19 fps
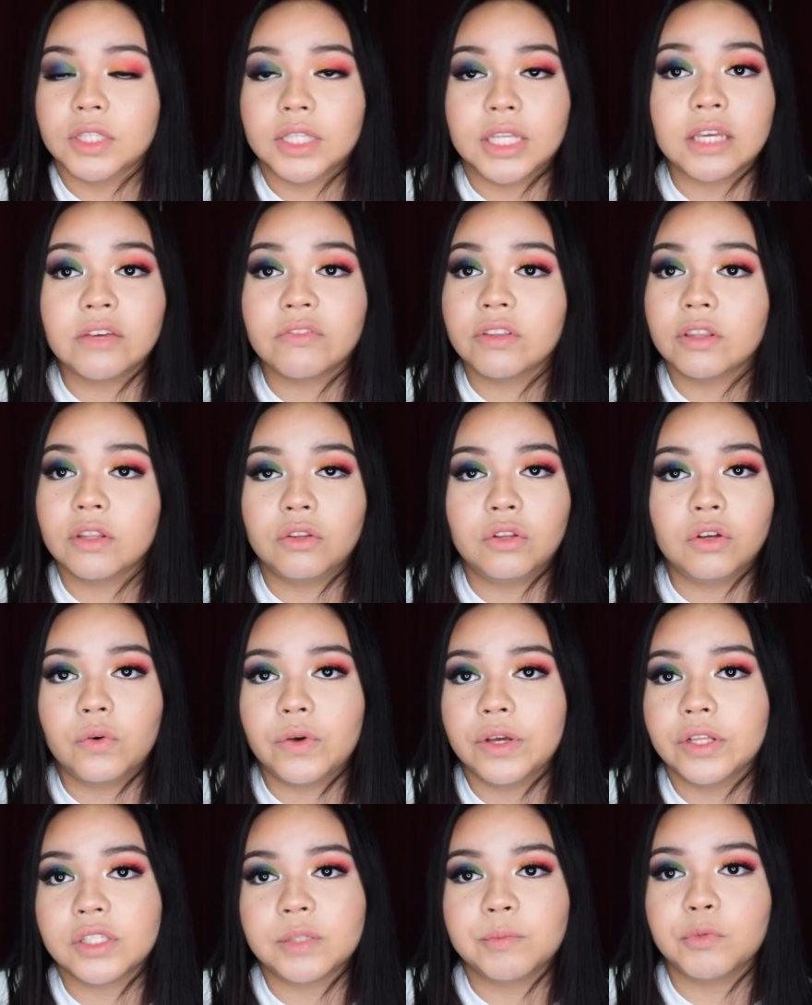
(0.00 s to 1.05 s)
even the
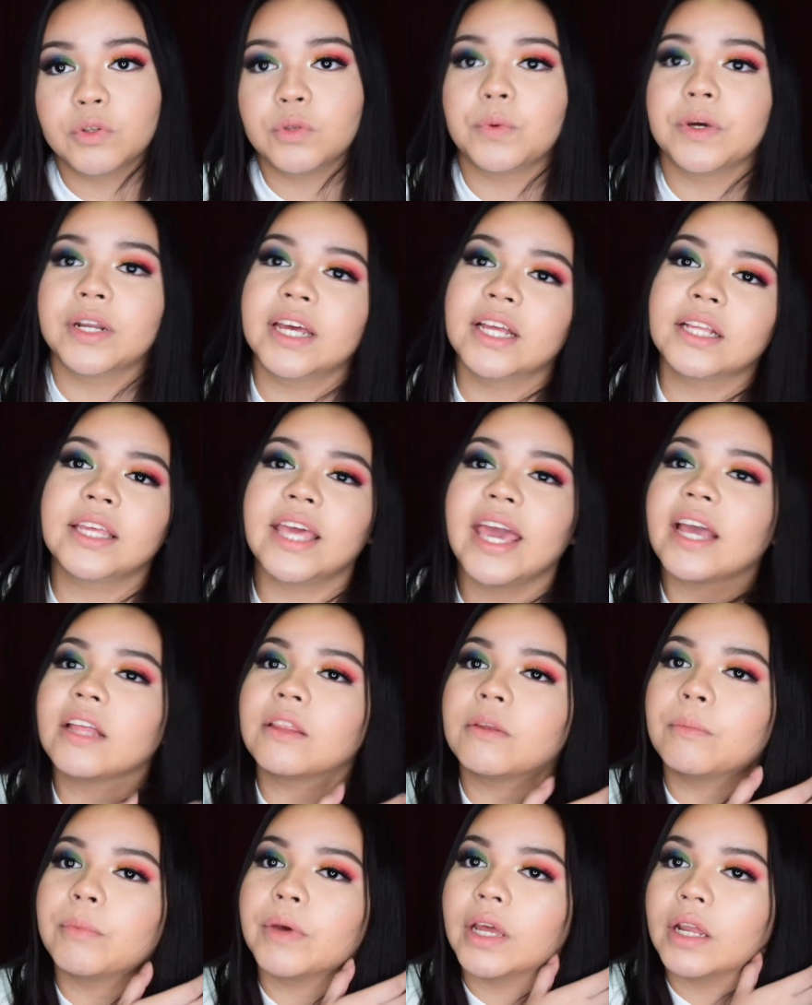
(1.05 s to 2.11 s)
Dewy and Smooth one, it
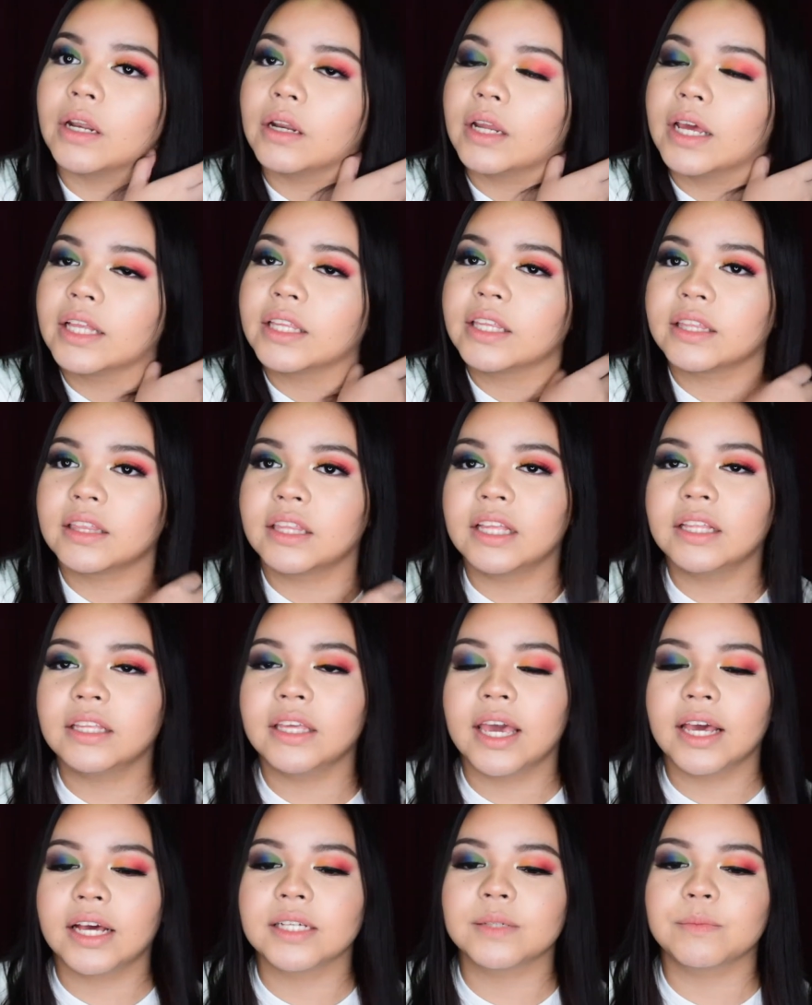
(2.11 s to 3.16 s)
caked a bit. It didn't
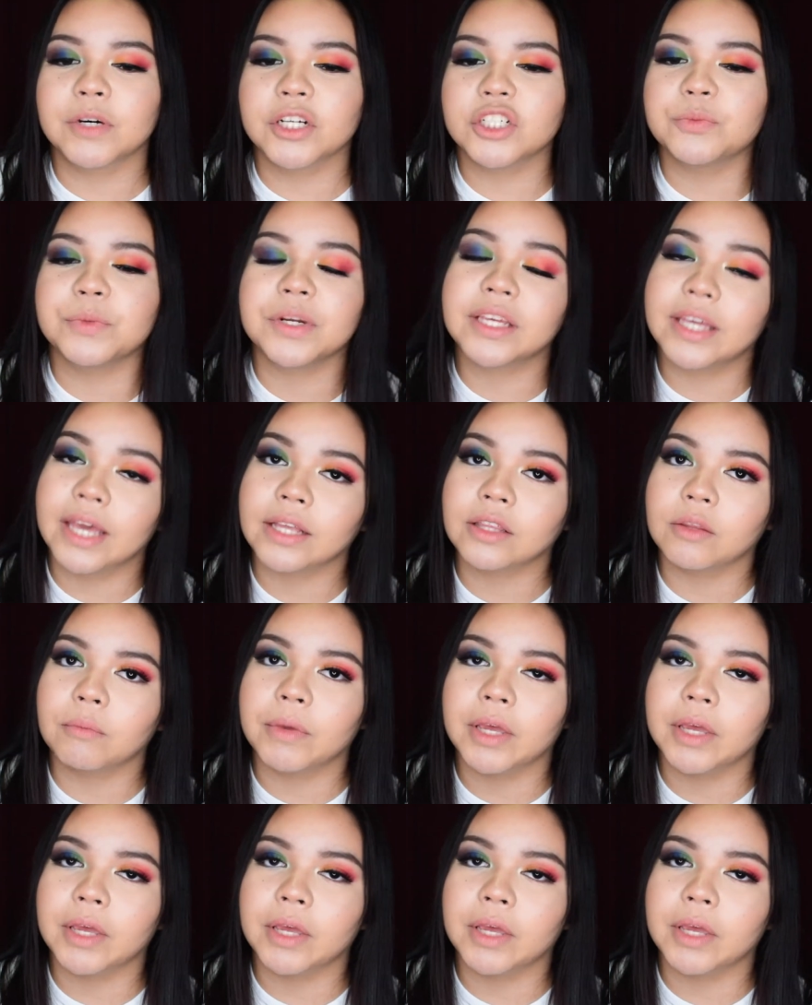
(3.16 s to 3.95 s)
cake as much, but it caked a